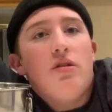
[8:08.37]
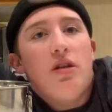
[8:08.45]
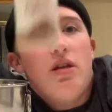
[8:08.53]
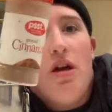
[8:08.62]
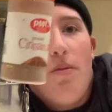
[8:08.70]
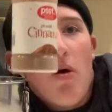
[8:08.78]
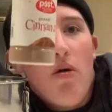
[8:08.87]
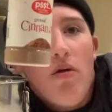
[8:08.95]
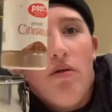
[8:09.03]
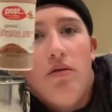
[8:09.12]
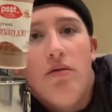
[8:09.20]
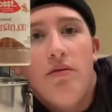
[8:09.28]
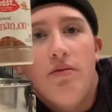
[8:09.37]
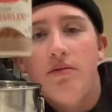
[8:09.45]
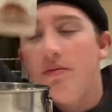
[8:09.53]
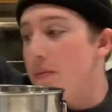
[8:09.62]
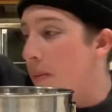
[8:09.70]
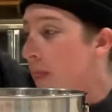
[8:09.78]
cinnamon,
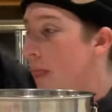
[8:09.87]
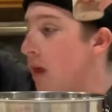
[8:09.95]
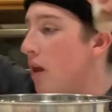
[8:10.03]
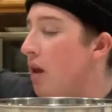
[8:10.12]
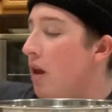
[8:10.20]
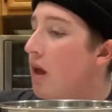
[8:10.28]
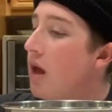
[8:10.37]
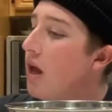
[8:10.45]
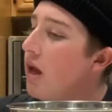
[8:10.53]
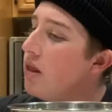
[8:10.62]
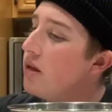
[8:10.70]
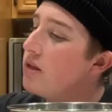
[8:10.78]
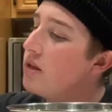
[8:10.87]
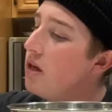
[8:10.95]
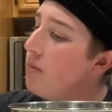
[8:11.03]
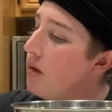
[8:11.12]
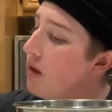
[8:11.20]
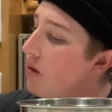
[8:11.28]
and the
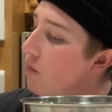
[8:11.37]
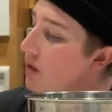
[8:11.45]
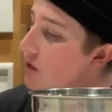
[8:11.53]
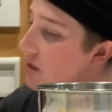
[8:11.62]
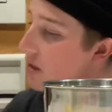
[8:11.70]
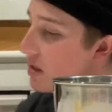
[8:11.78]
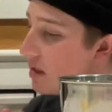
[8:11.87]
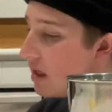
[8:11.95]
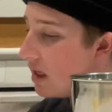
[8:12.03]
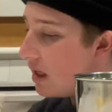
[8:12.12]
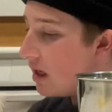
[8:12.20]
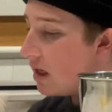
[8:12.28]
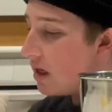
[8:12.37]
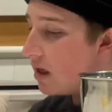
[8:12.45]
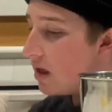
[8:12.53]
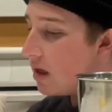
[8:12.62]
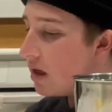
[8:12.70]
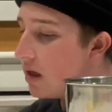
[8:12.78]
cinnamon we just need
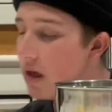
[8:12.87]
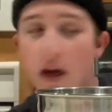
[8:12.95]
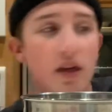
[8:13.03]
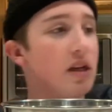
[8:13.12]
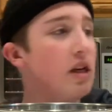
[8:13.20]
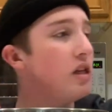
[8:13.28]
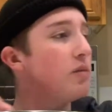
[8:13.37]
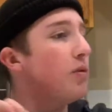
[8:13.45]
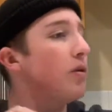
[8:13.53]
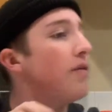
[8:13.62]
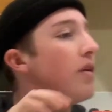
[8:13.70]
a teaspoon of.